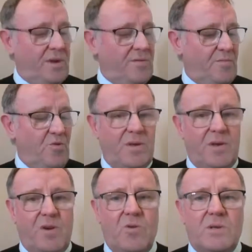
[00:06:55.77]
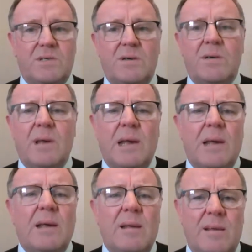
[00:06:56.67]
the report then, colleagues?
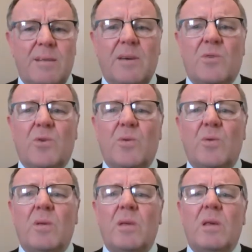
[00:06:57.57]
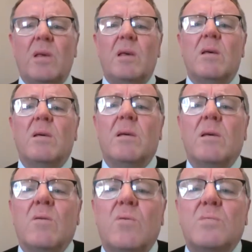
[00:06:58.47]
Thank you.
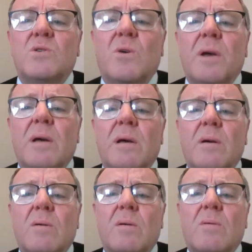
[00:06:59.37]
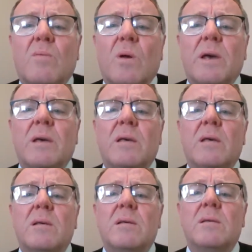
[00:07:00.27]
Oh, sorry, Willie.